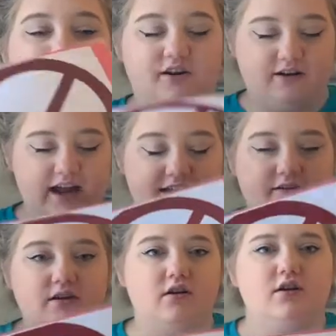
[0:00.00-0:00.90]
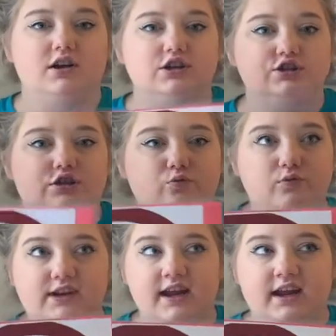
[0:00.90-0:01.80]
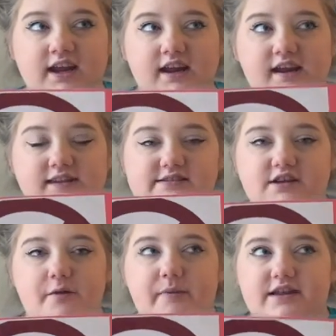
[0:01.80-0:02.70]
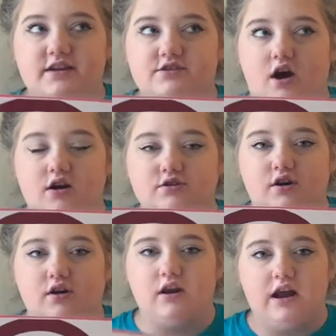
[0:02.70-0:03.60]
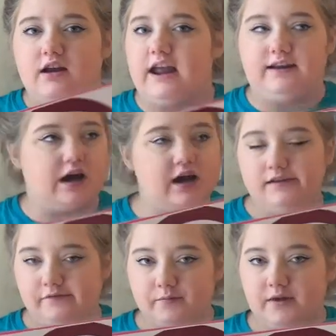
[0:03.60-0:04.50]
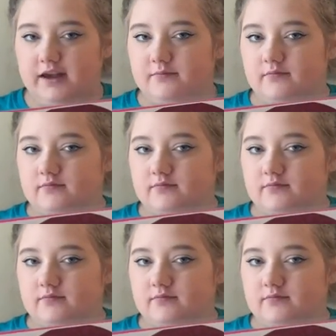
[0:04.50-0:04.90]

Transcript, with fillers: Okay, should we stomp at the doctor and hide from him?